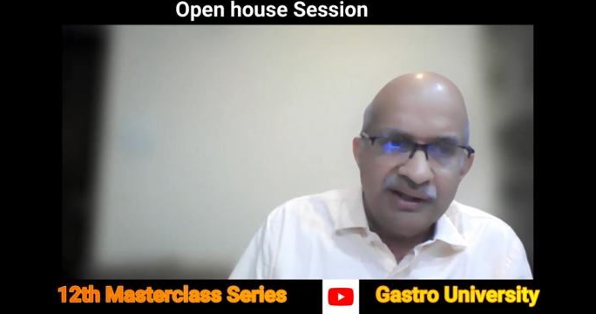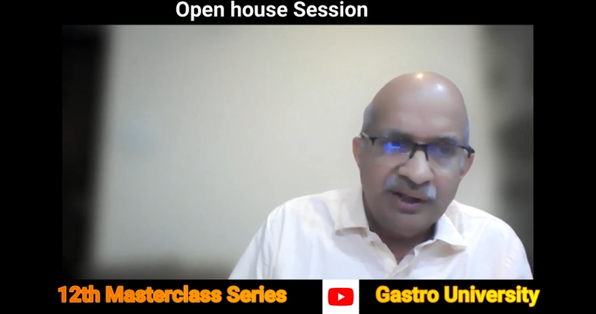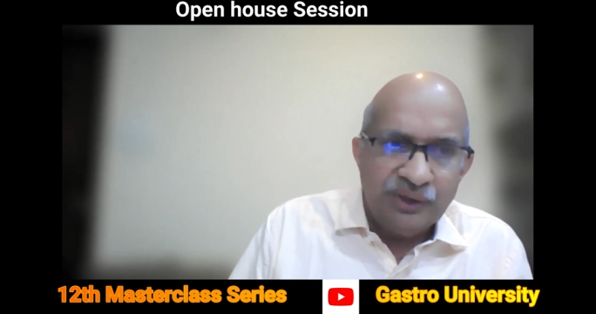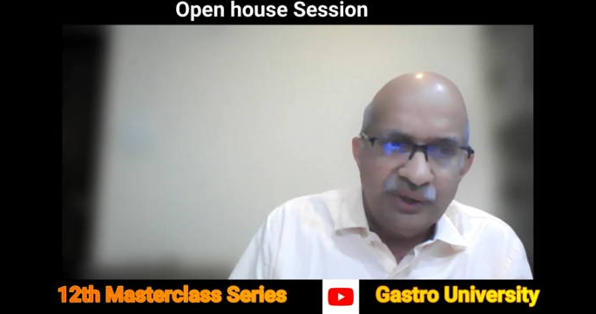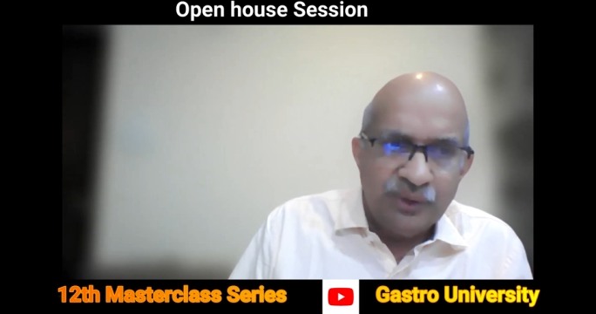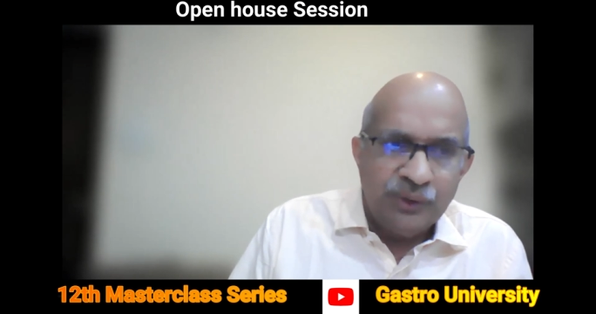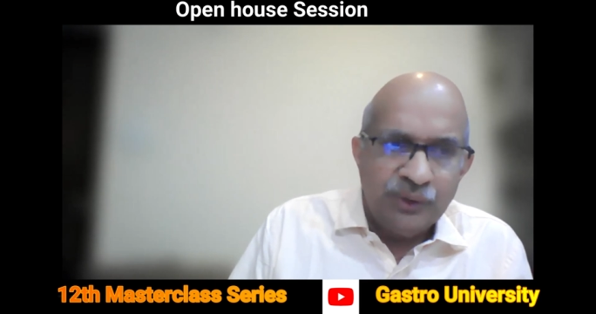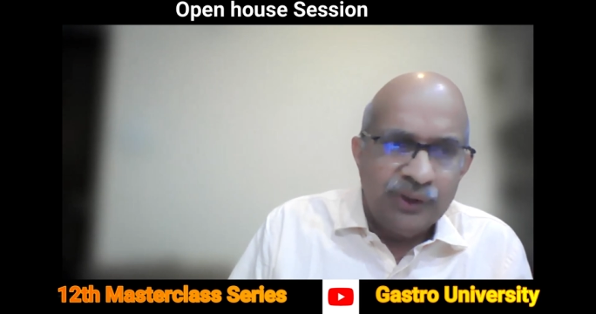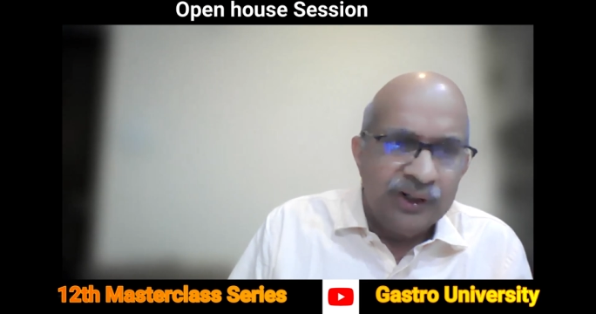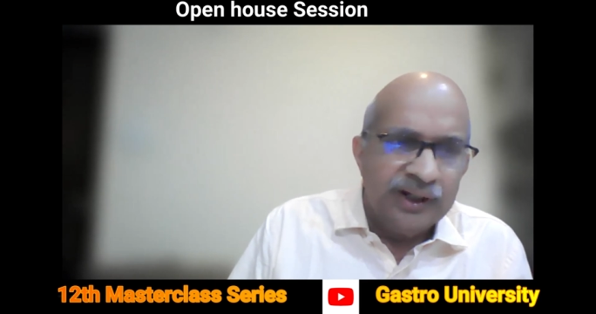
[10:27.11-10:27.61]
the
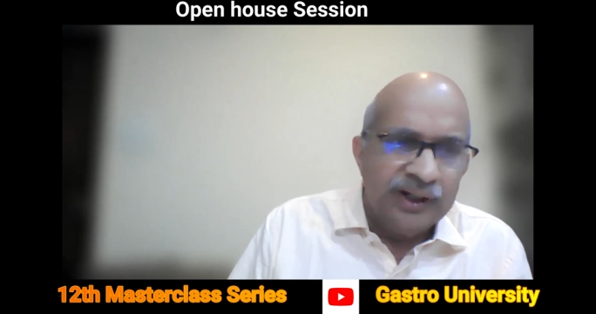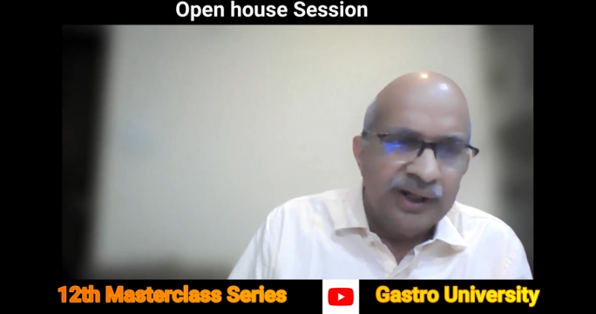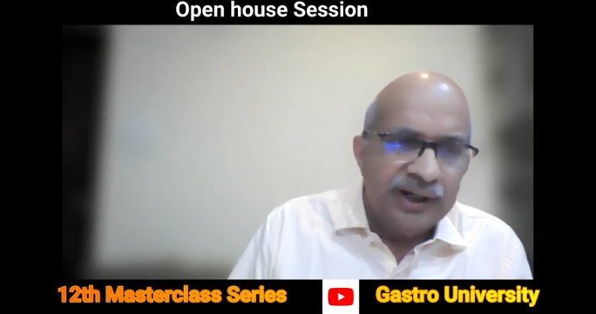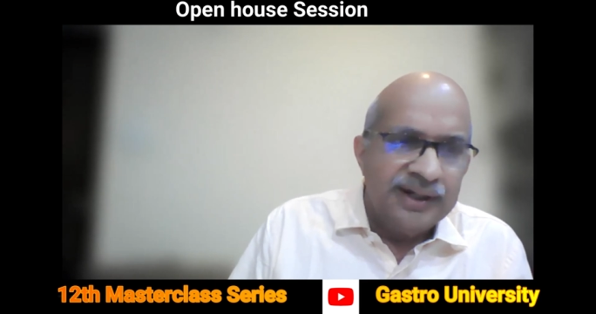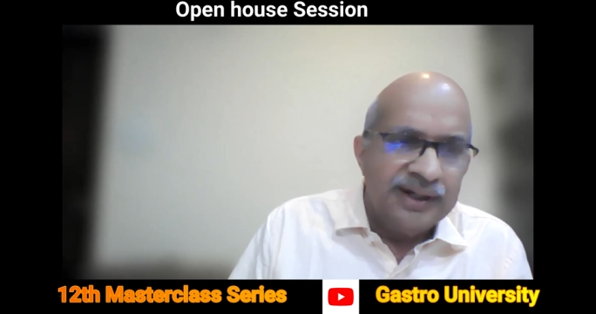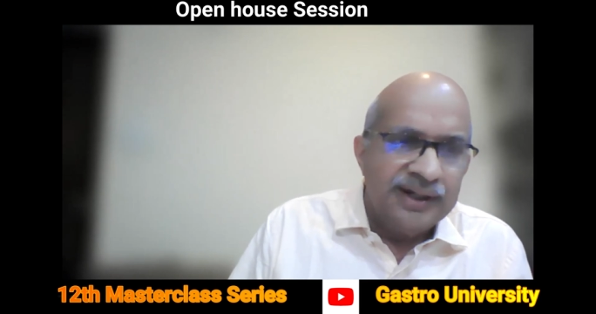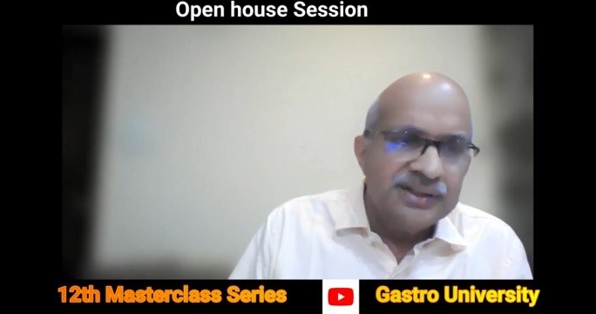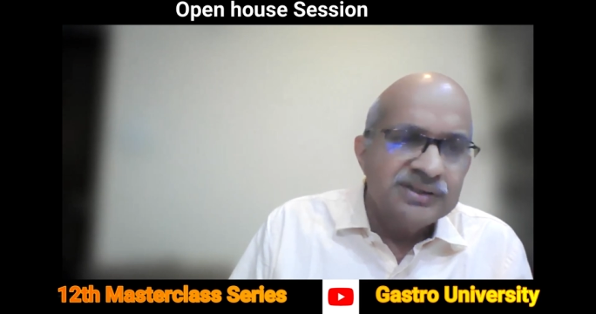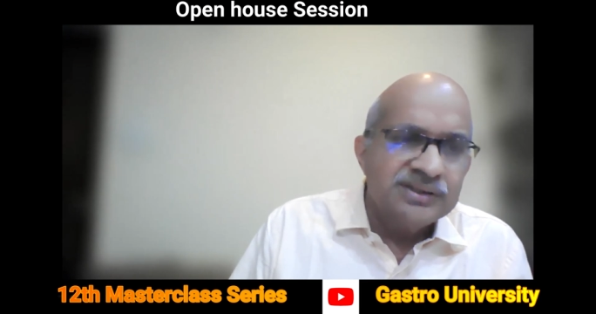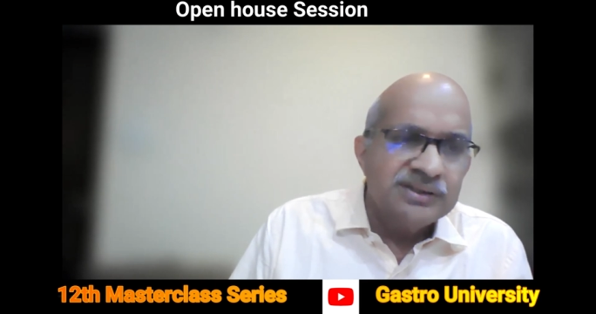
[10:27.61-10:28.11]
newer
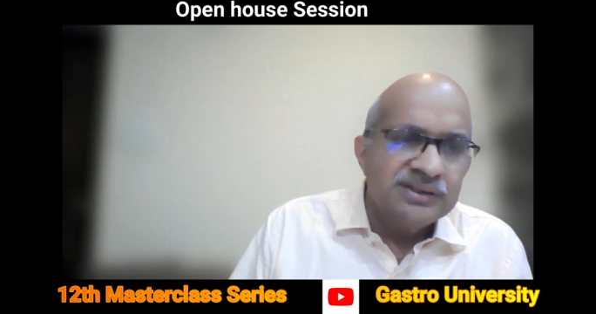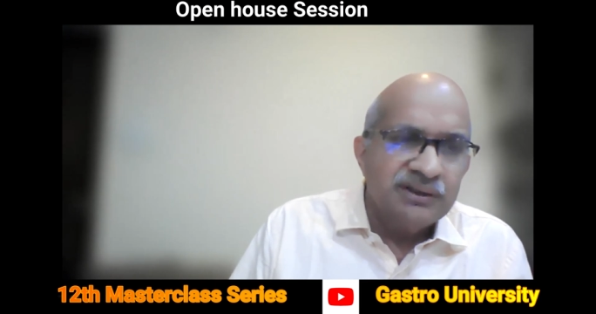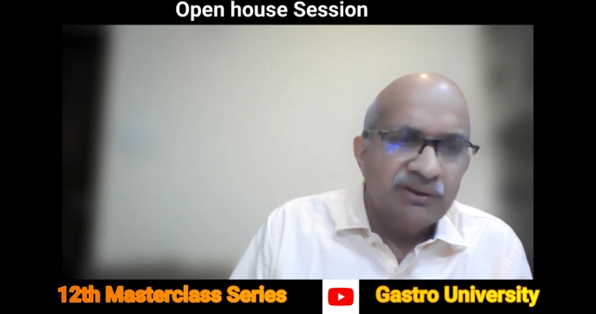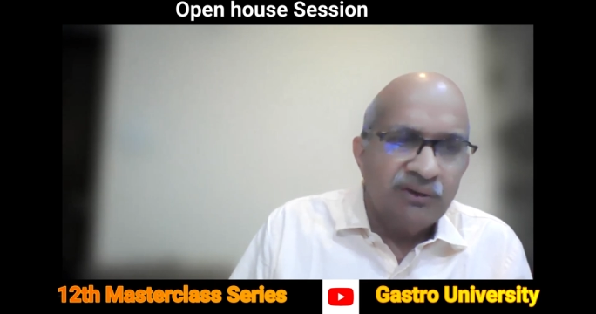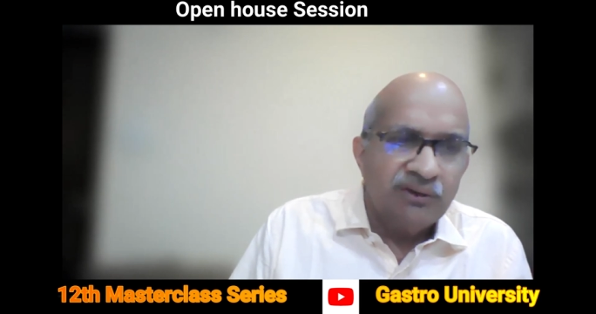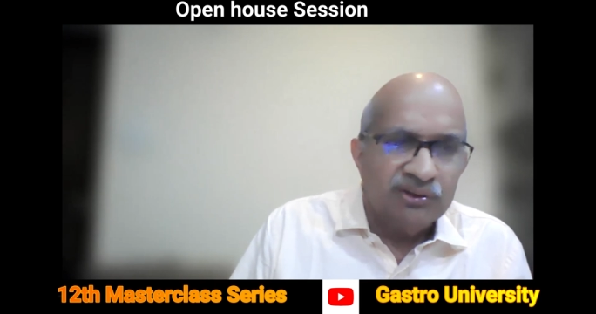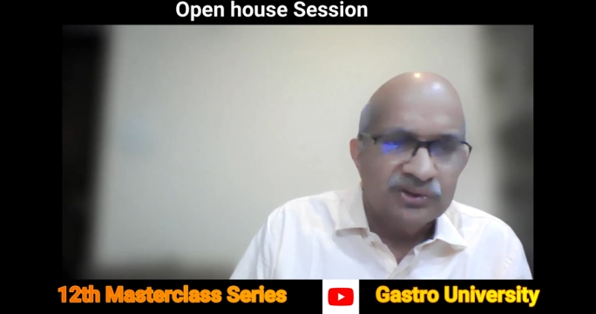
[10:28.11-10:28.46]
gradings are